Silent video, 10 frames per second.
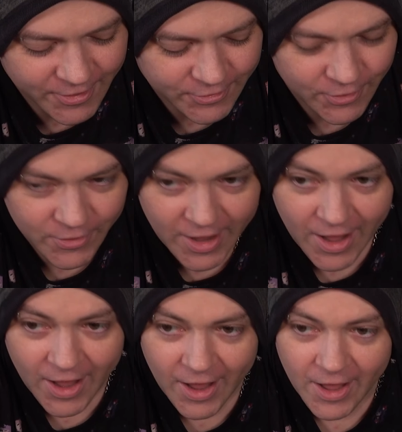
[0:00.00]
So
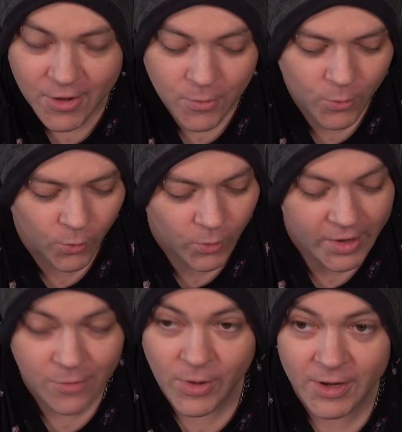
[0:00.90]
yeah, would
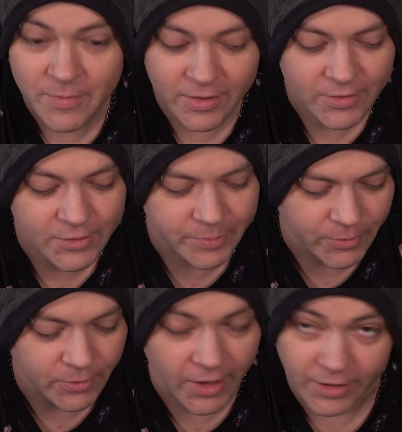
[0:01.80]
I recommend this
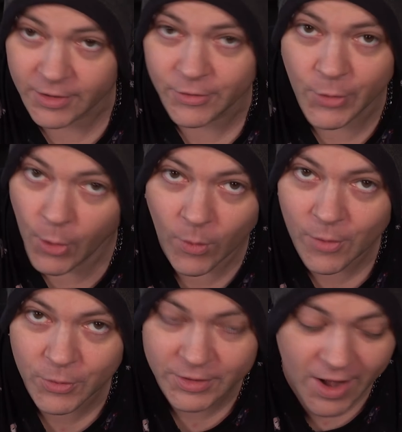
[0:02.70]
bootleg? No, I
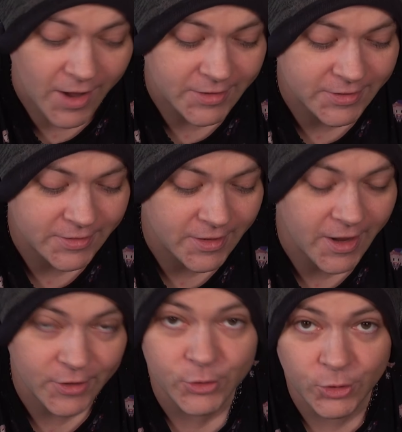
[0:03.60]
would not.
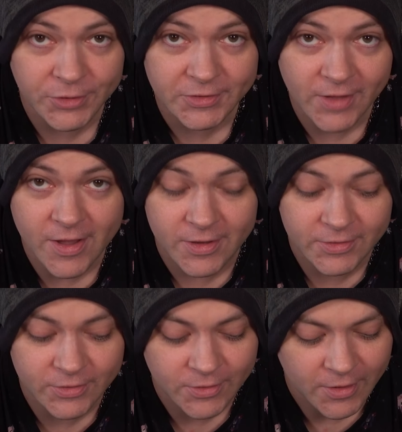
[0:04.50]
It looks
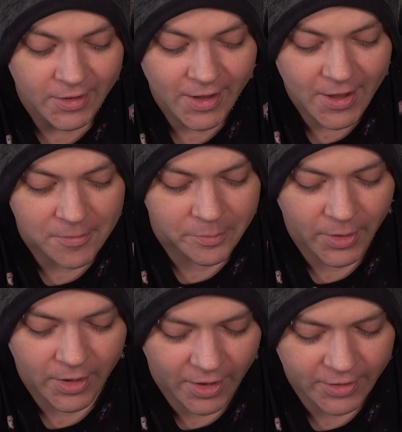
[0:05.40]
nice,
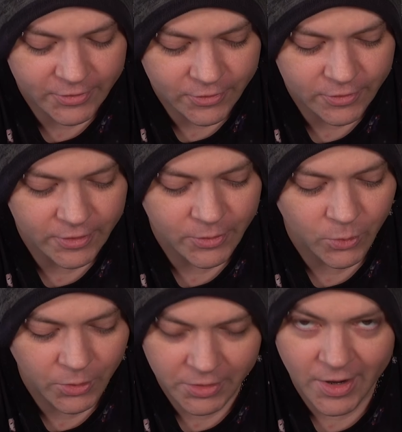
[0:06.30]
but I certainly
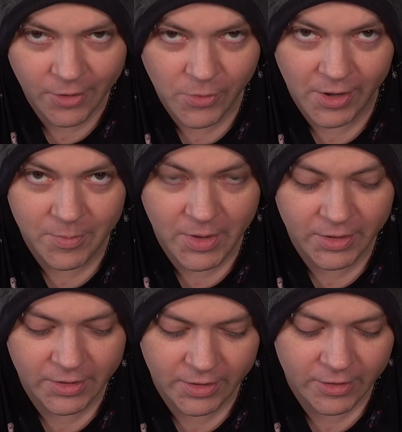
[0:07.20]
would not
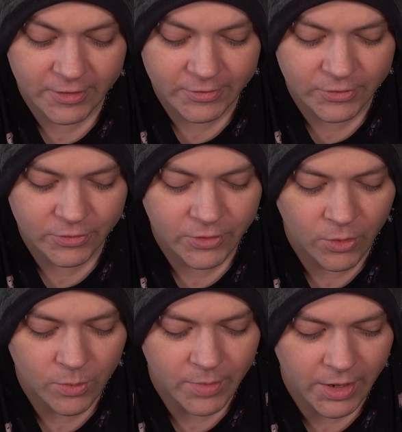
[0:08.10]
recommend it unless you
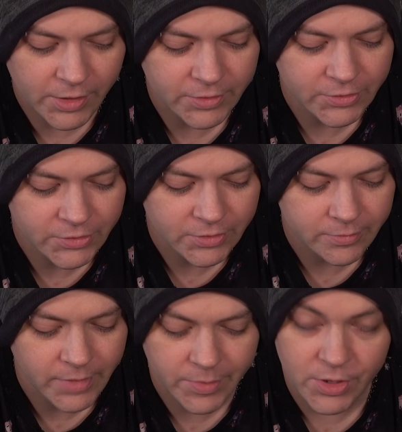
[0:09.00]
don't mind
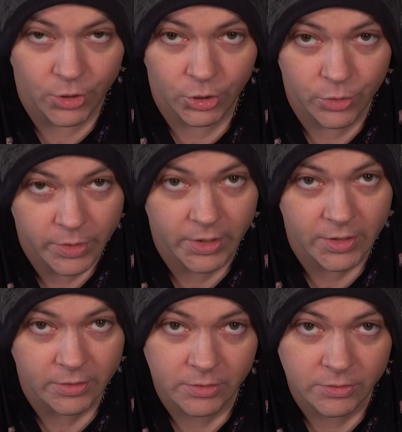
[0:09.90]
maybe gluing it